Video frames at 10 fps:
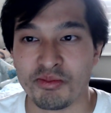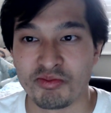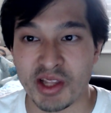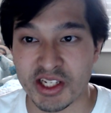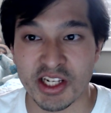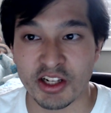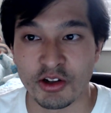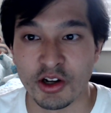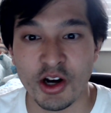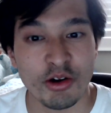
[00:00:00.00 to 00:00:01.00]
decide to
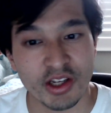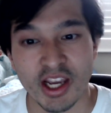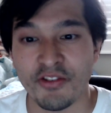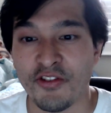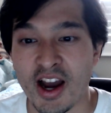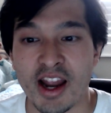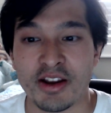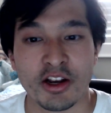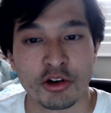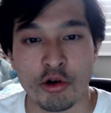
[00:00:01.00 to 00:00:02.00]
go, okay, fine.
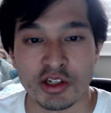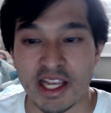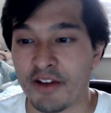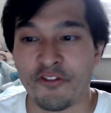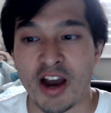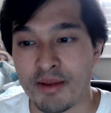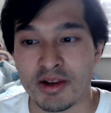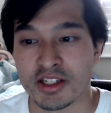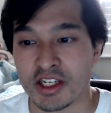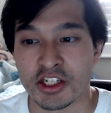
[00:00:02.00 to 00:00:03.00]
And of course, they have 5
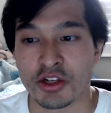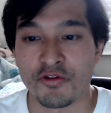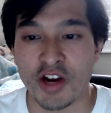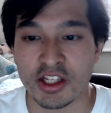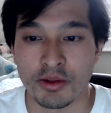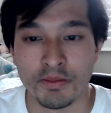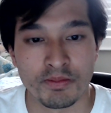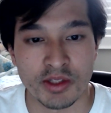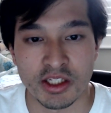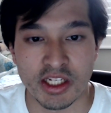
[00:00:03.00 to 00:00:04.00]
minutes each to fight
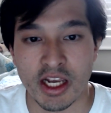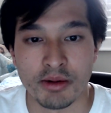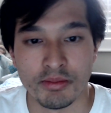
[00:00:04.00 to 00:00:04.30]
the damn